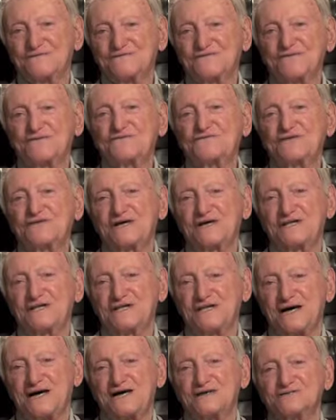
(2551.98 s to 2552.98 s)
Fifty
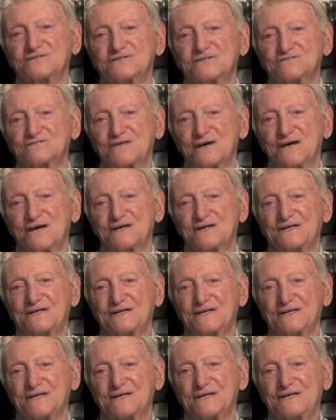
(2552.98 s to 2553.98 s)
thousand
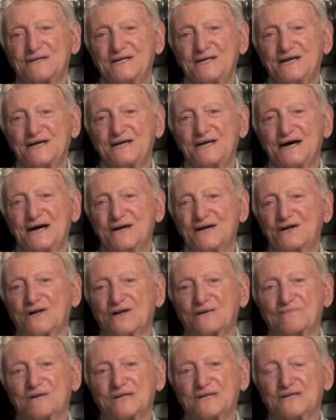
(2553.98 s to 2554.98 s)
men. I don't
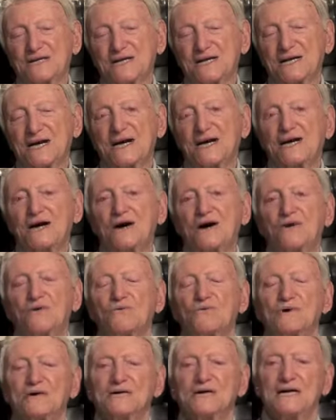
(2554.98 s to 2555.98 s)
know how many did.
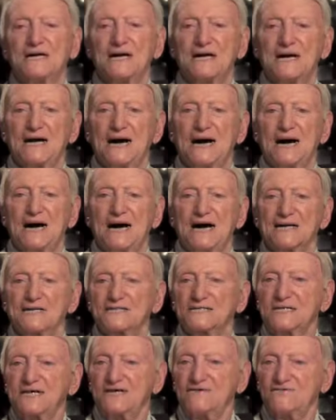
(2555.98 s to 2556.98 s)
Oh,
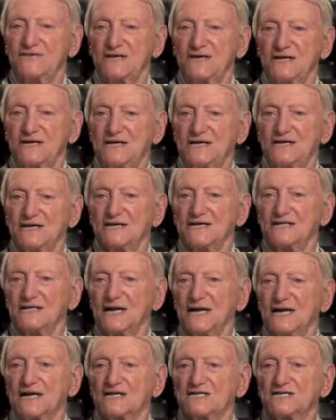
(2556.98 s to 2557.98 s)
on TV
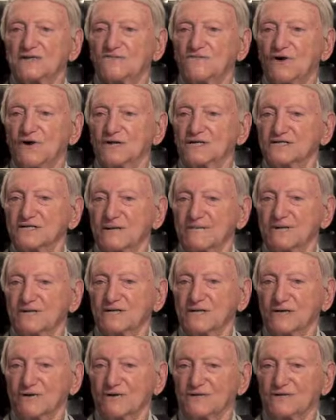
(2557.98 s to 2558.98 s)
they had a list of all the
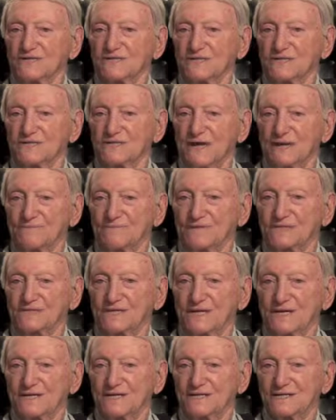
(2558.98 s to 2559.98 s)
cemeteries. Did you happen to
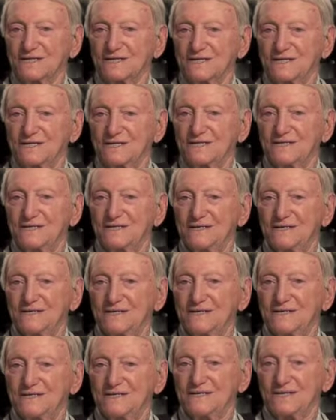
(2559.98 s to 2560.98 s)
see it? Yes, I
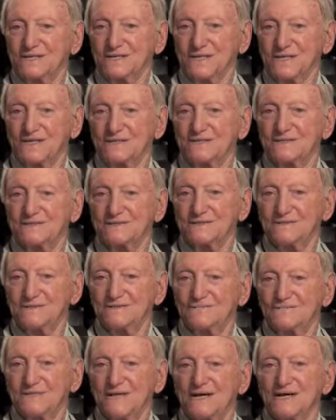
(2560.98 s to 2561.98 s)
did. You did.
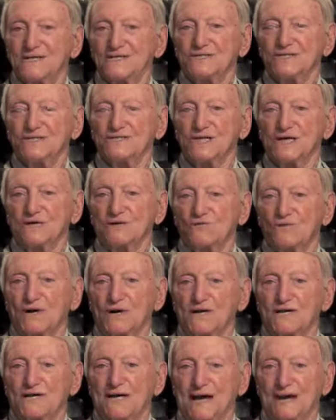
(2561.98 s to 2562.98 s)
Yep. Did you see the
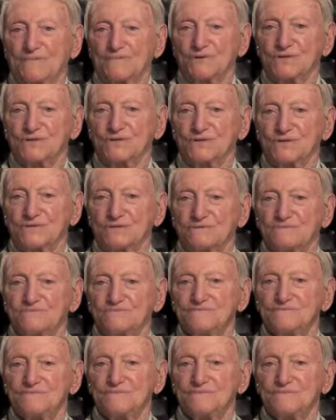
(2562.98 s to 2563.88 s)
one in Cambridge?